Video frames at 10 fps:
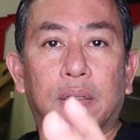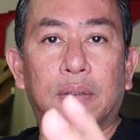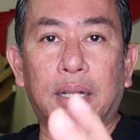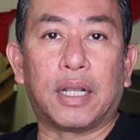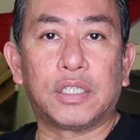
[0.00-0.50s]

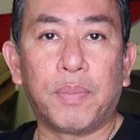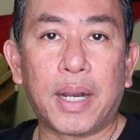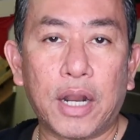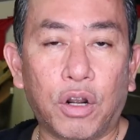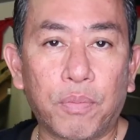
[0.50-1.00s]
that doesn't
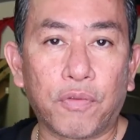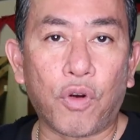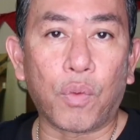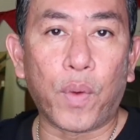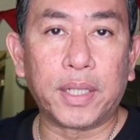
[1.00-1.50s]
mean I don't
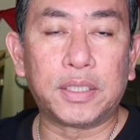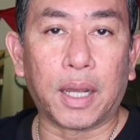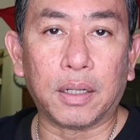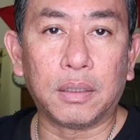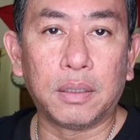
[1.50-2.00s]
perform Wing
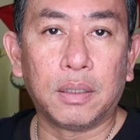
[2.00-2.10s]
Chun,